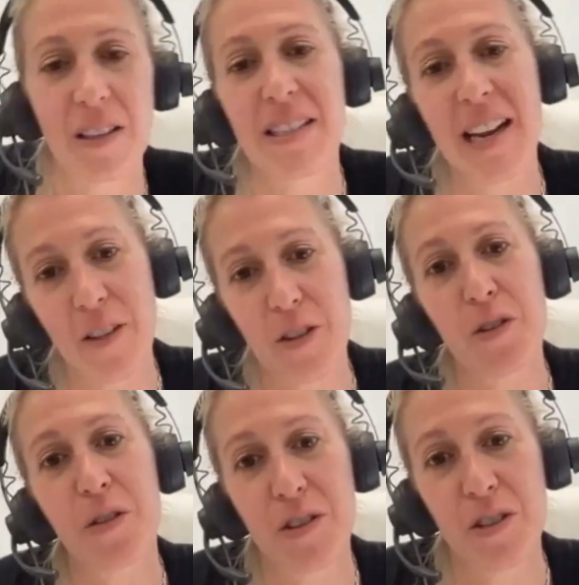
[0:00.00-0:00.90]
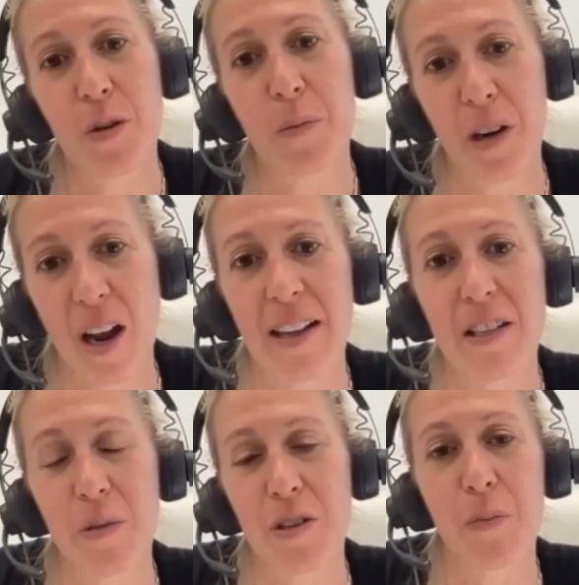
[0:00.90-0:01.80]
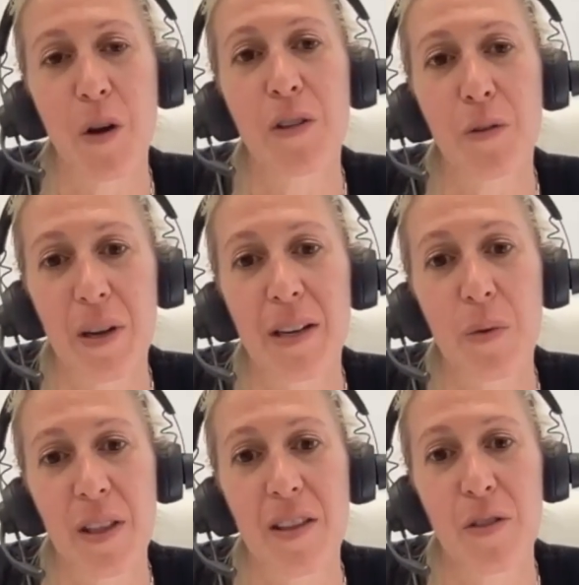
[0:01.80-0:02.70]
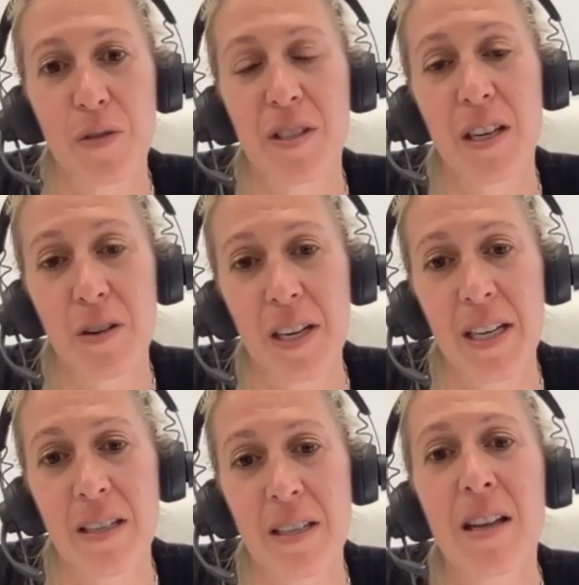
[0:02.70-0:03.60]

as now the new consumer guides, which both are written within those series.